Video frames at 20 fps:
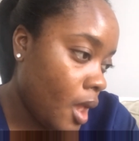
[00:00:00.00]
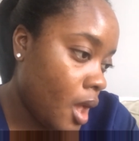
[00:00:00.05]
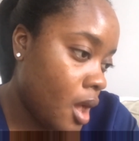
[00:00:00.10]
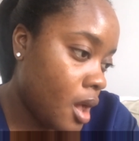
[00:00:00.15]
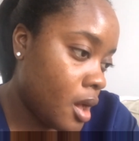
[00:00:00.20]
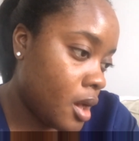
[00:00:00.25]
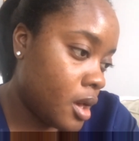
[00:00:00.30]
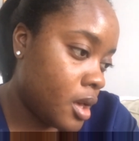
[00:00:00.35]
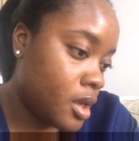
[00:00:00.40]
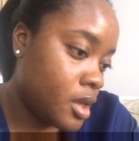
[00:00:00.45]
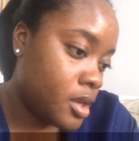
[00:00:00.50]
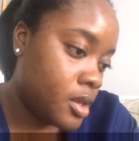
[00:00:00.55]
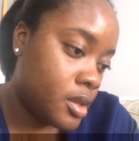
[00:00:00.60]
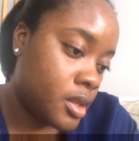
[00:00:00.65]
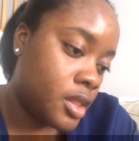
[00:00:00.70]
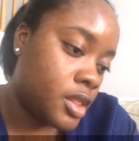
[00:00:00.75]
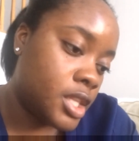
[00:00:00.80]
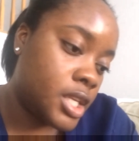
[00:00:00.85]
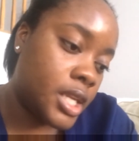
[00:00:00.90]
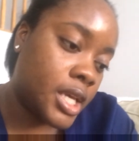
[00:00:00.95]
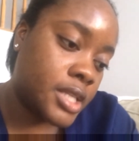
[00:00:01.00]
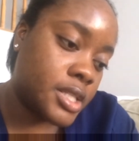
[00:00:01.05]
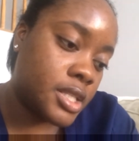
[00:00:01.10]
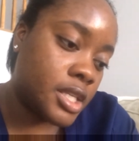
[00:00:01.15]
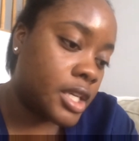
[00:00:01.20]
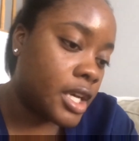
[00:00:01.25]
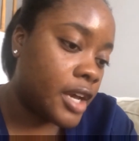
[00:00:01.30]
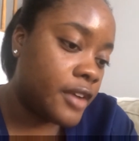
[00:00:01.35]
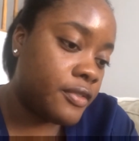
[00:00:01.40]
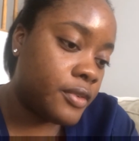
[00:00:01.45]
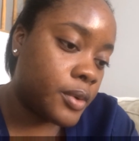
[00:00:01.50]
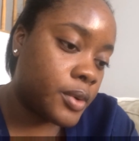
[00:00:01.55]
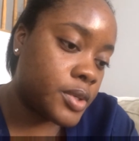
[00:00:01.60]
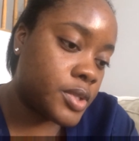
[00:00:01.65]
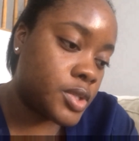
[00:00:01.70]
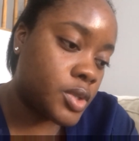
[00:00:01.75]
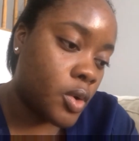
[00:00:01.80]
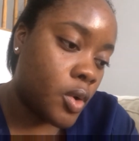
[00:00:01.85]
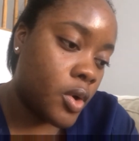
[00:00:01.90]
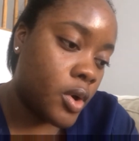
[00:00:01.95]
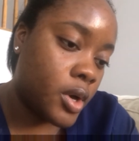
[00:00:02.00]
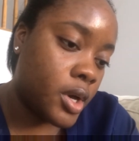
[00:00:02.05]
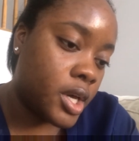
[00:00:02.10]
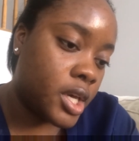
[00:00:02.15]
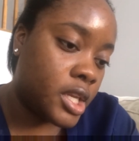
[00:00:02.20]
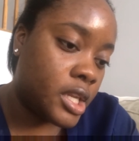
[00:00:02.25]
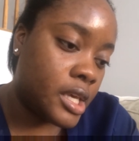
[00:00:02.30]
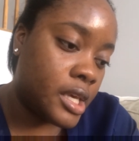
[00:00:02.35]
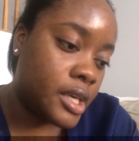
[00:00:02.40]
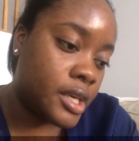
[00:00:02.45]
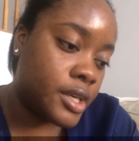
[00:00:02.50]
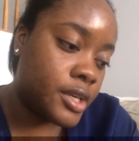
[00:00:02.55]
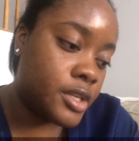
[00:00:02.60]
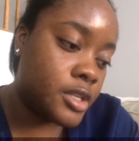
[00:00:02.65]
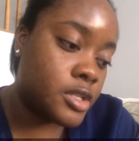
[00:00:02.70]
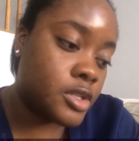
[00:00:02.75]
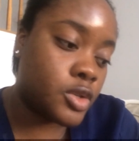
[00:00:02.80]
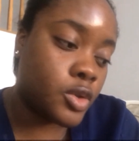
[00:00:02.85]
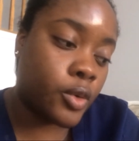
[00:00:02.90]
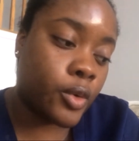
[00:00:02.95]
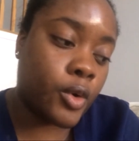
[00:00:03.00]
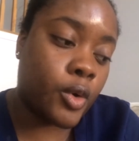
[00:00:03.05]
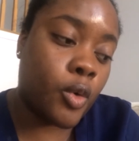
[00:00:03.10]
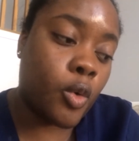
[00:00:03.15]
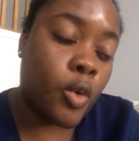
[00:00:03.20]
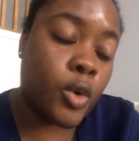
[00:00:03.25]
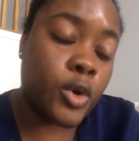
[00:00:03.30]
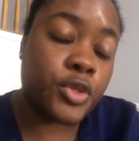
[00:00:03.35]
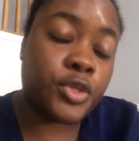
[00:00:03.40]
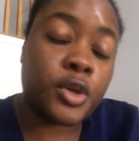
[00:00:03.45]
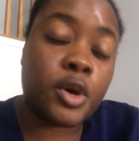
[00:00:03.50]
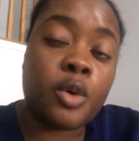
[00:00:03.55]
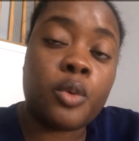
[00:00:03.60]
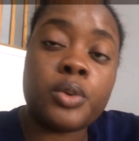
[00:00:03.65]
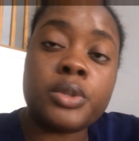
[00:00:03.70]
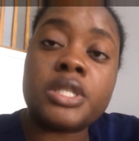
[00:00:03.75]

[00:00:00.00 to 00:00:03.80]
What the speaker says: The next thing I focus on is their ortho,